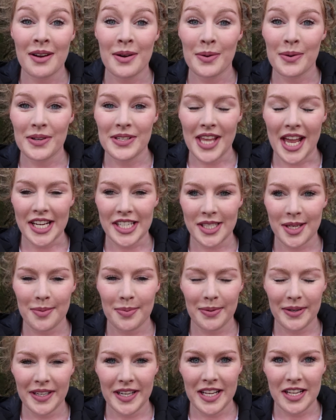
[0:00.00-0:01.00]
Was actually
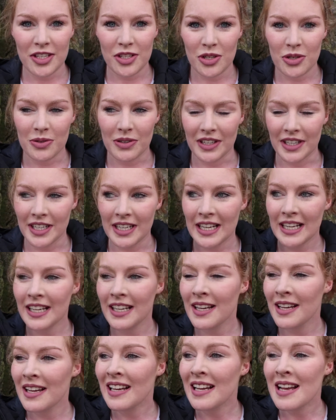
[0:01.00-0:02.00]
pretty short
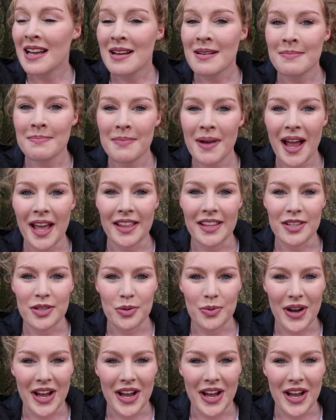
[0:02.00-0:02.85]
mileage